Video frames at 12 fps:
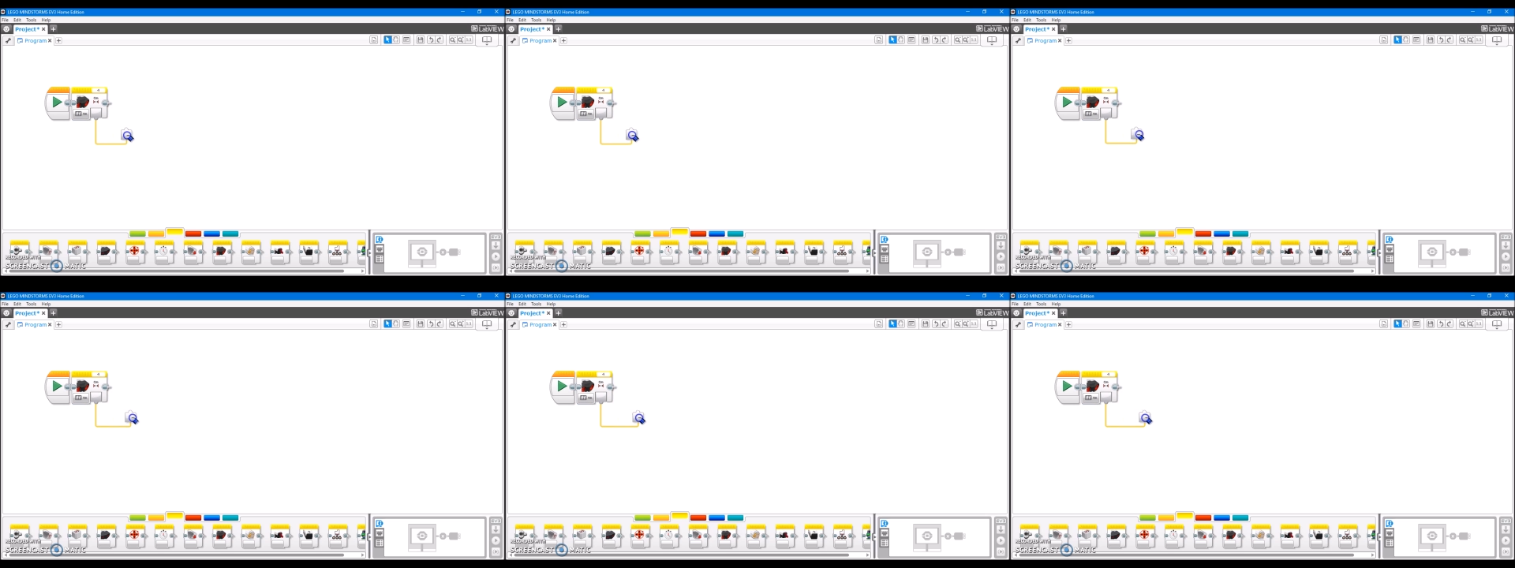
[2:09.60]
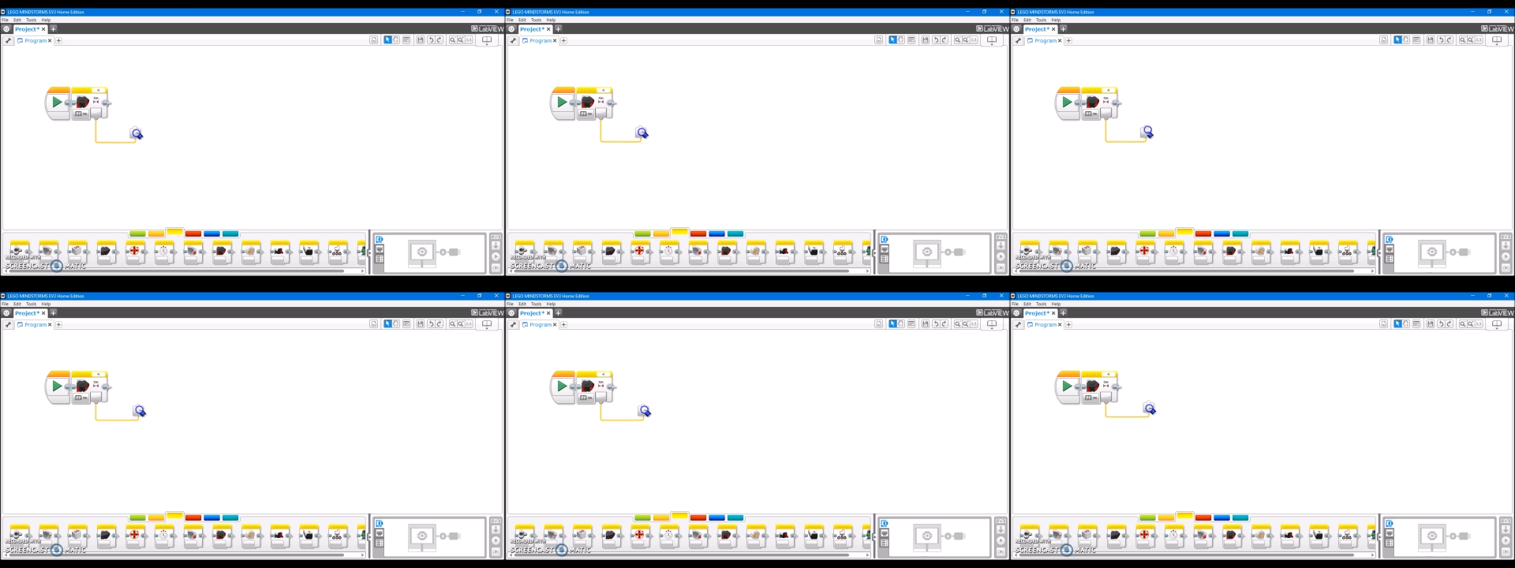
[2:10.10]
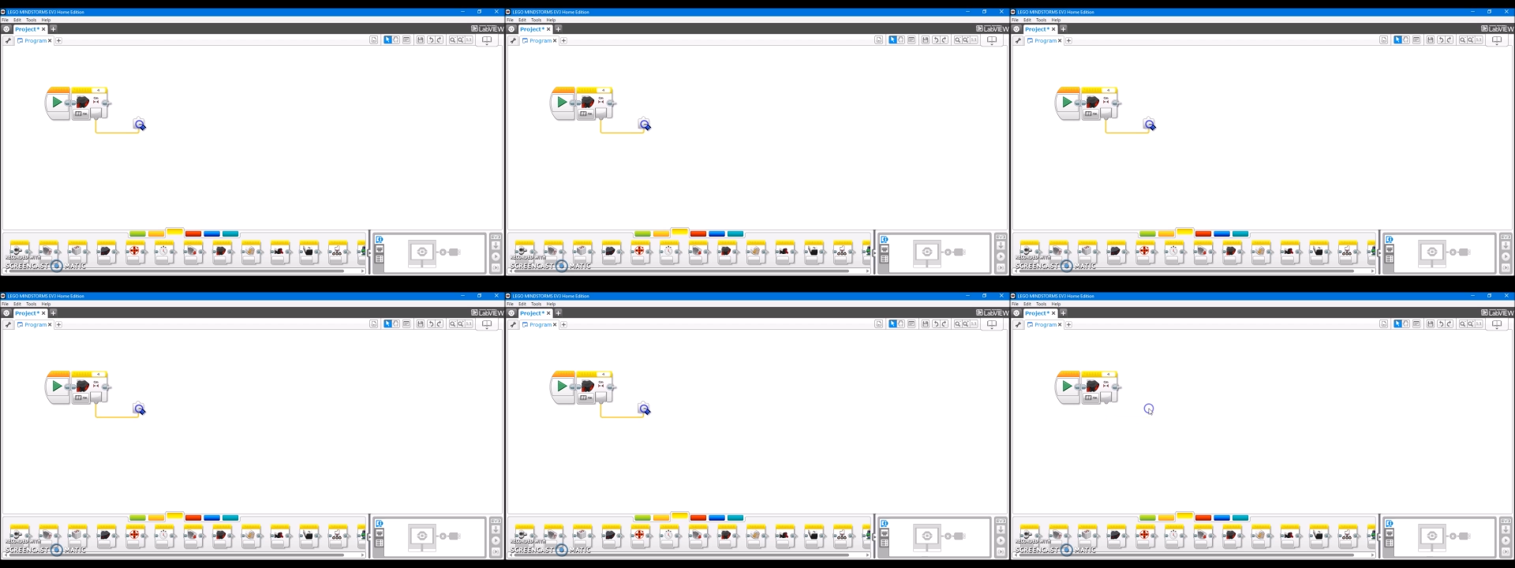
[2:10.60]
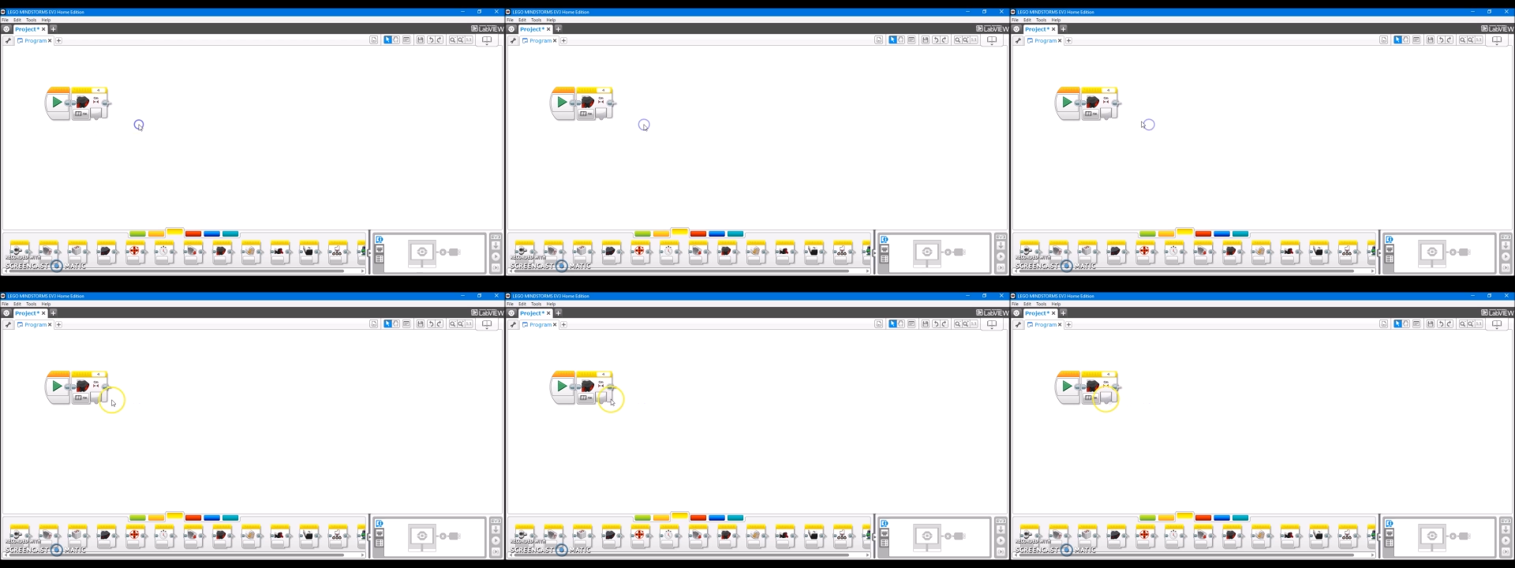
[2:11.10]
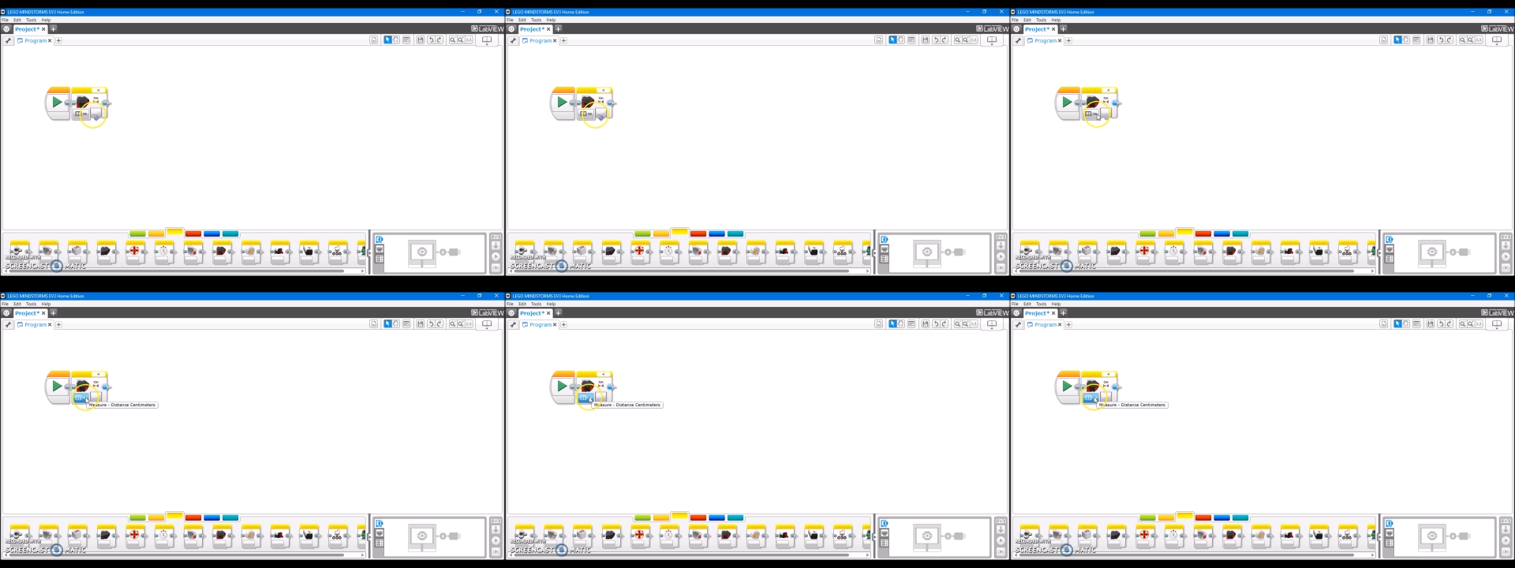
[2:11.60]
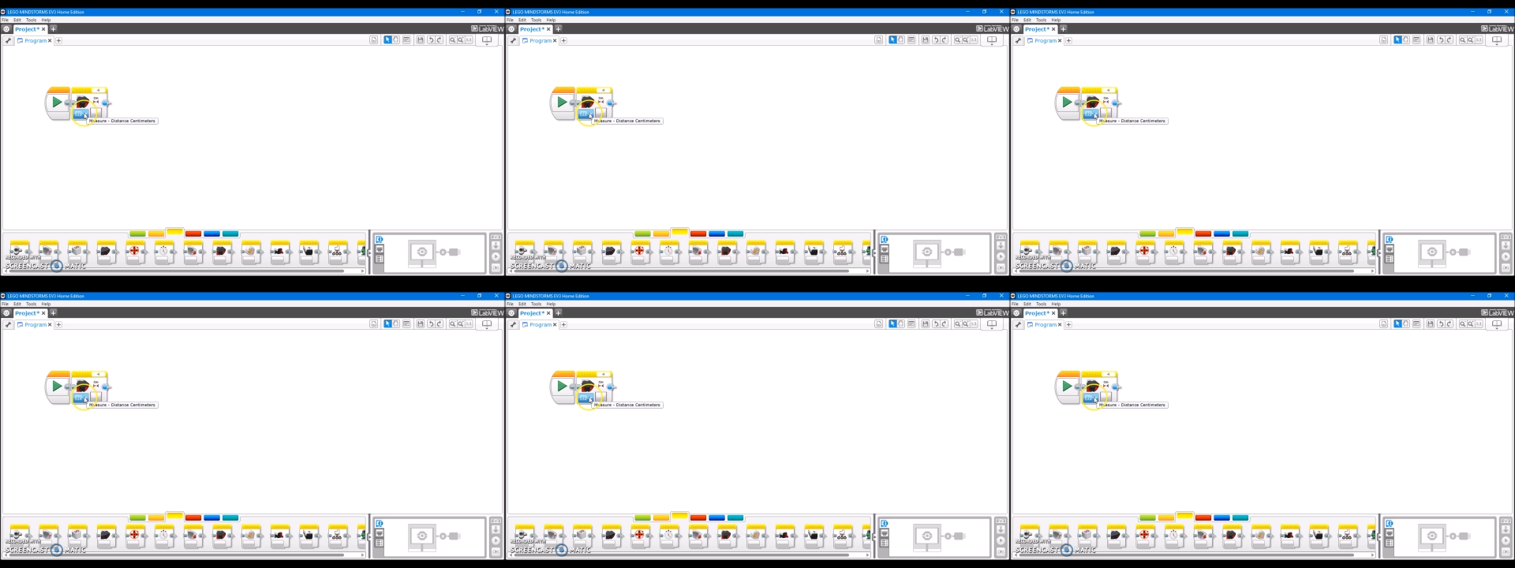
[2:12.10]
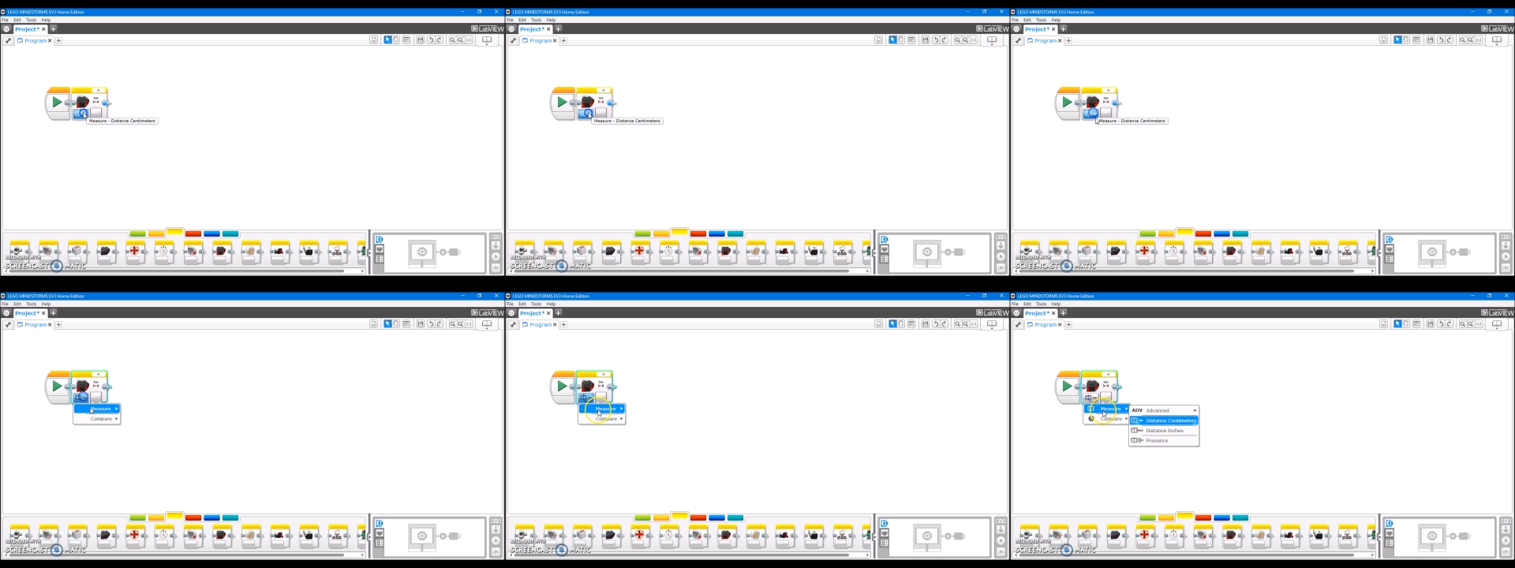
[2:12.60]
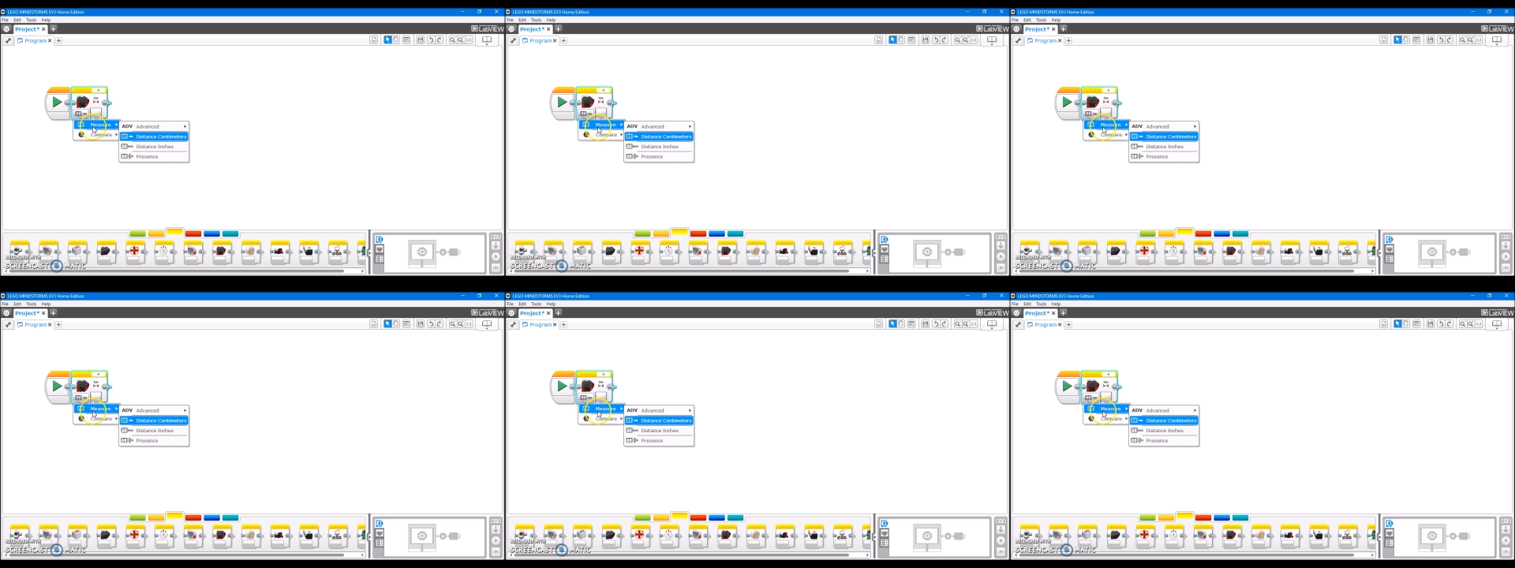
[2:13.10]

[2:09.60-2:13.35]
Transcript: [unreadable: no face in view]